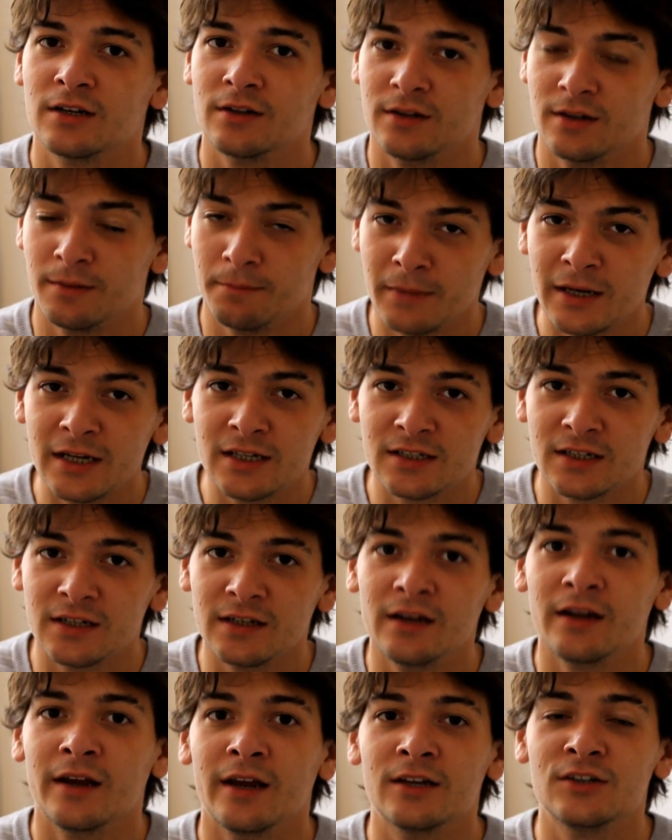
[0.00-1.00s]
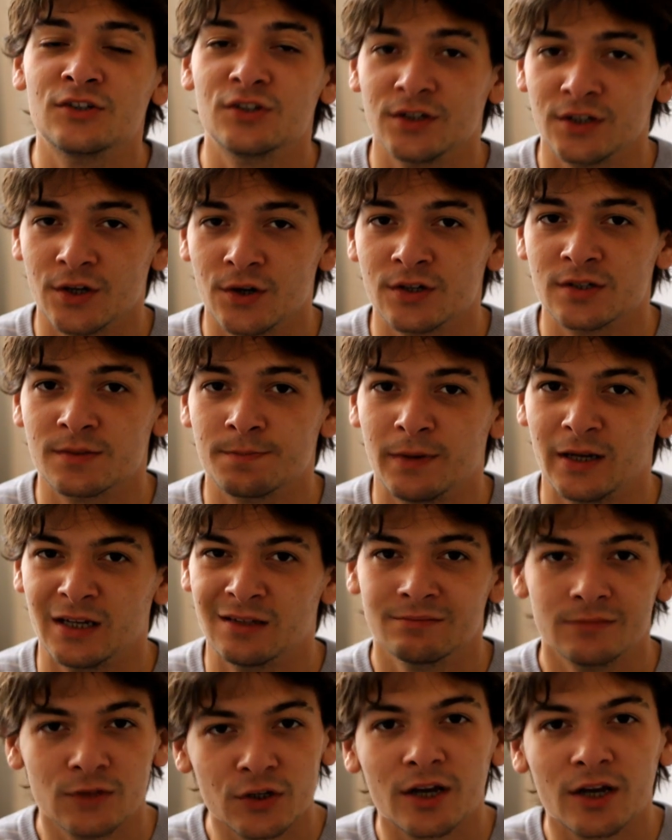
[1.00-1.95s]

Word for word: the MIDI into USB.